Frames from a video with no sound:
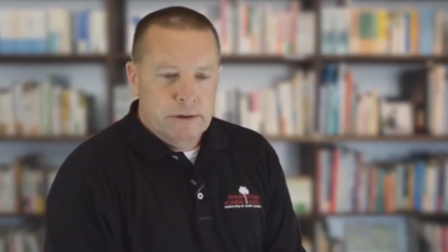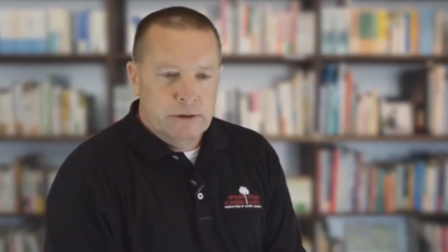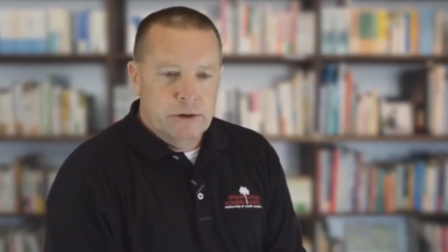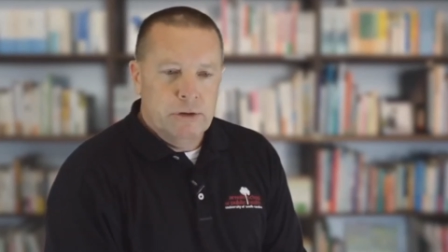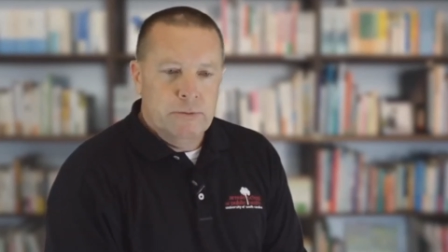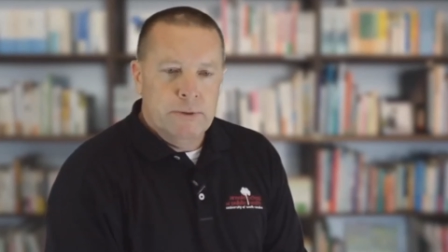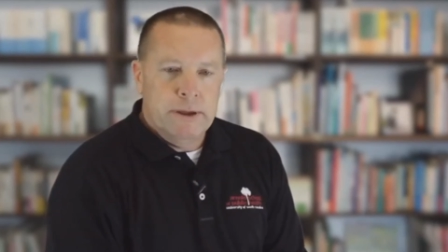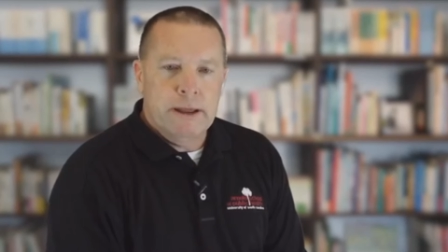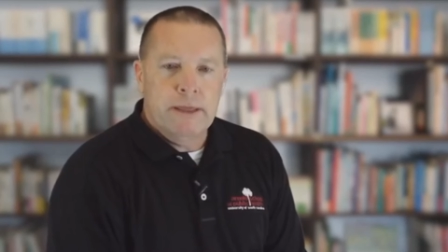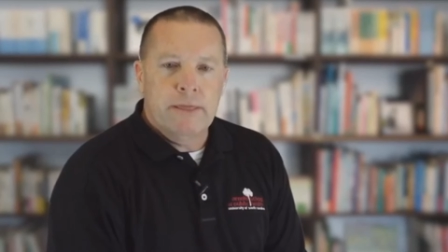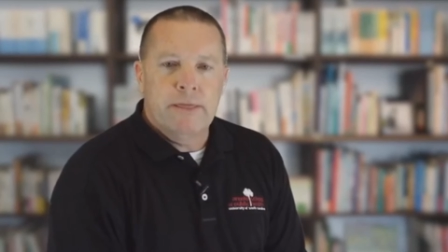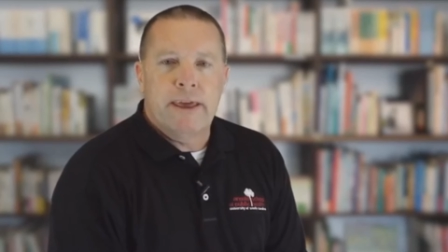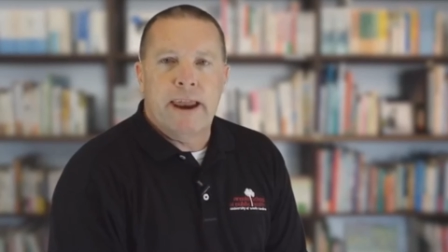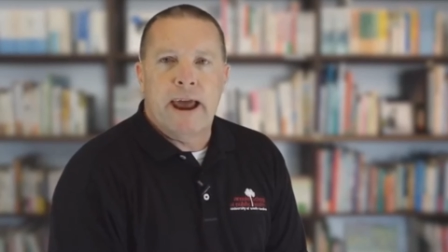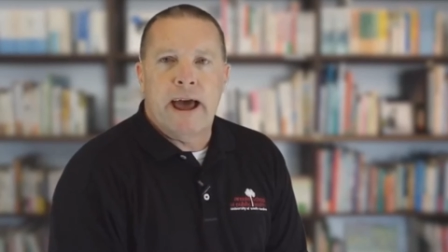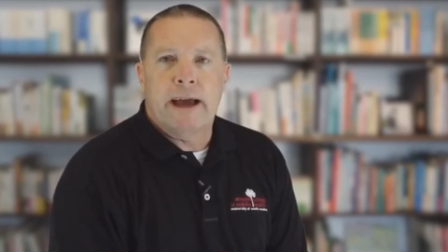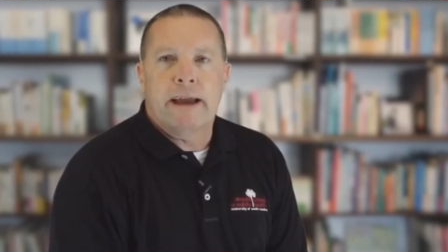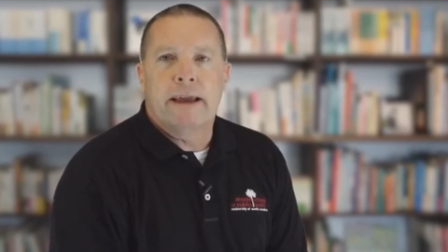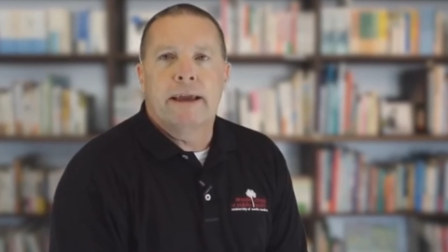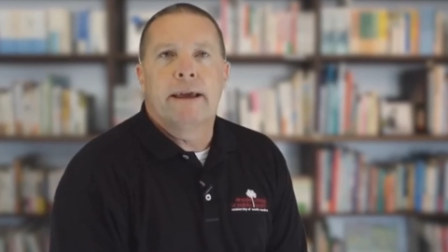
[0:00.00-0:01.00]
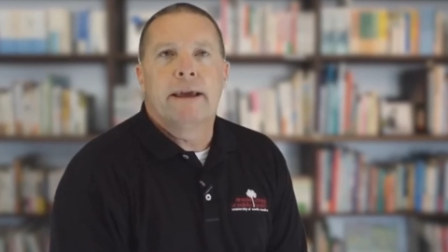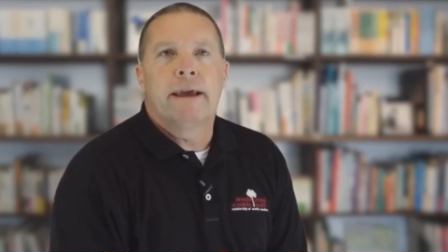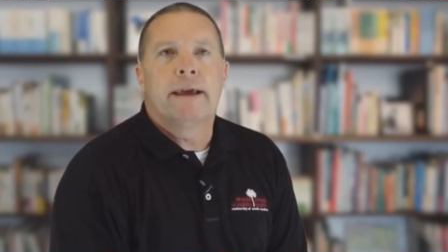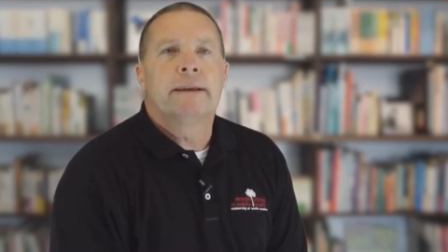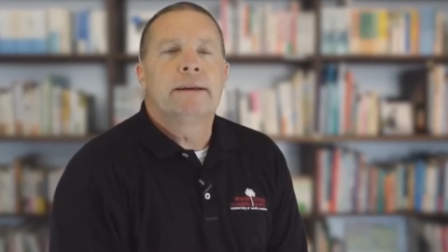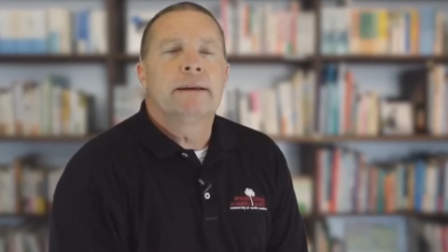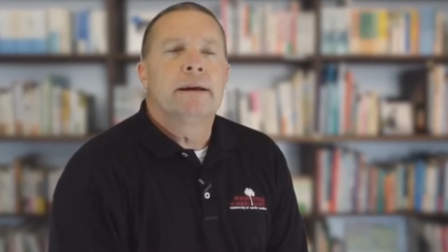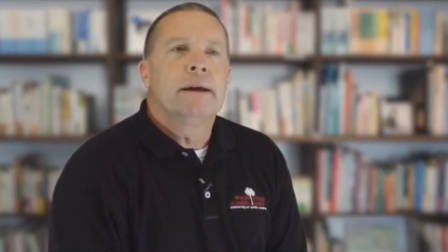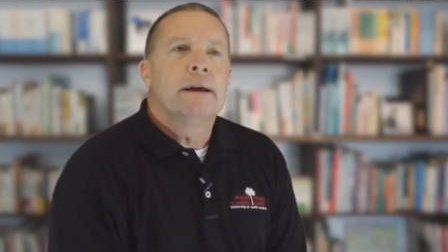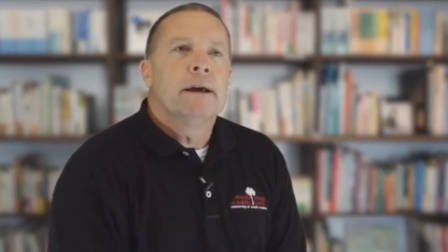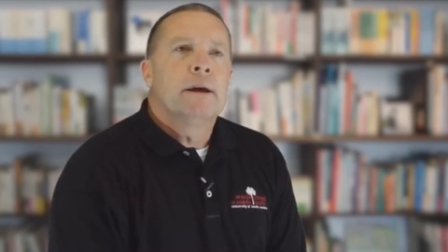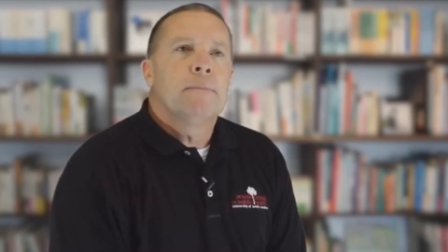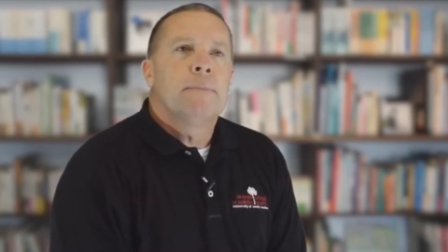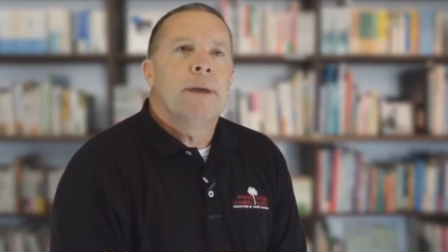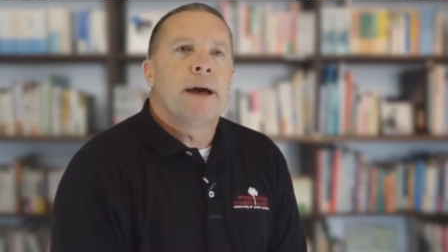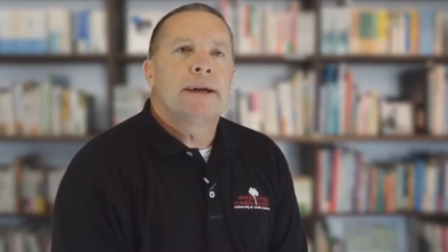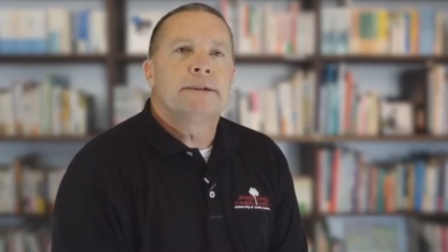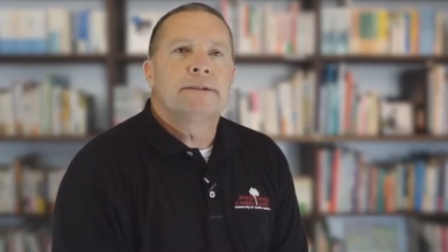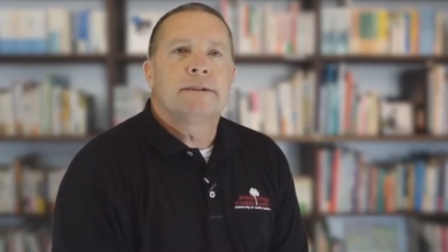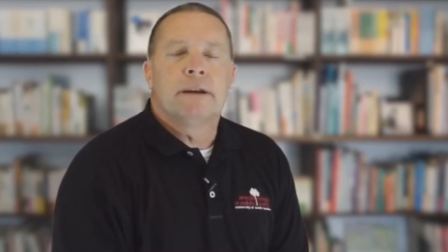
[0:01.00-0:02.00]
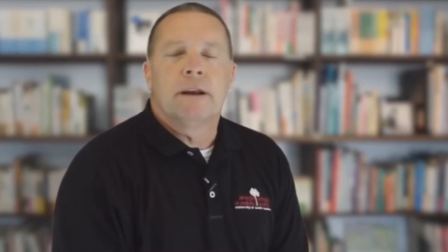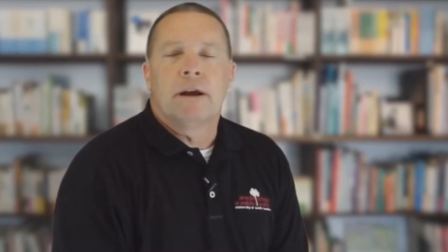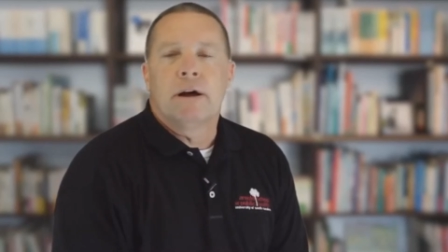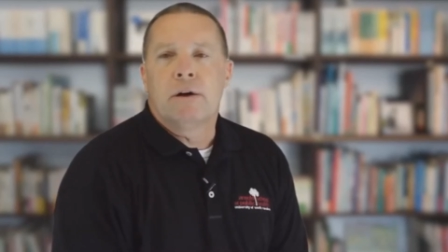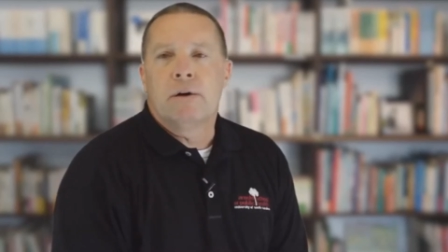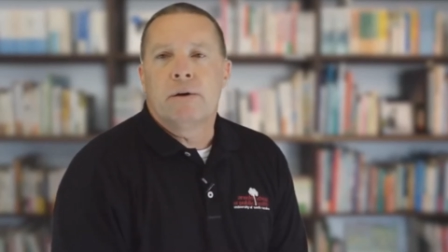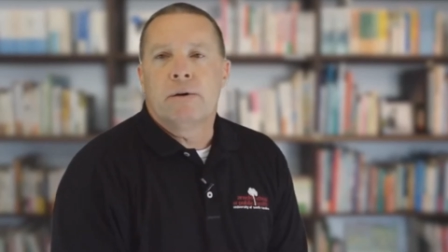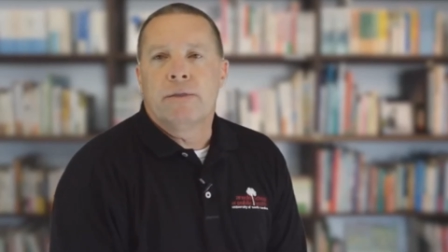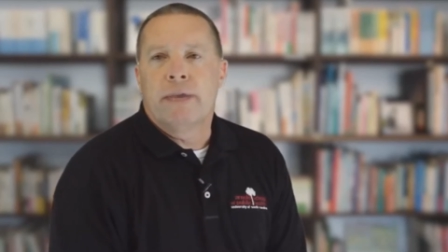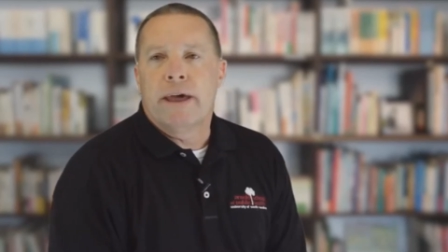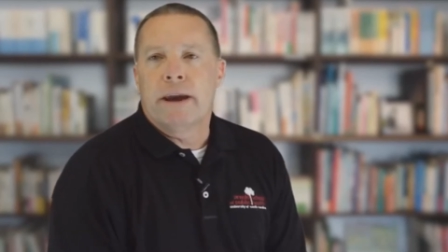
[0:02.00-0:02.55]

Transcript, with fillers: to me that I can pass along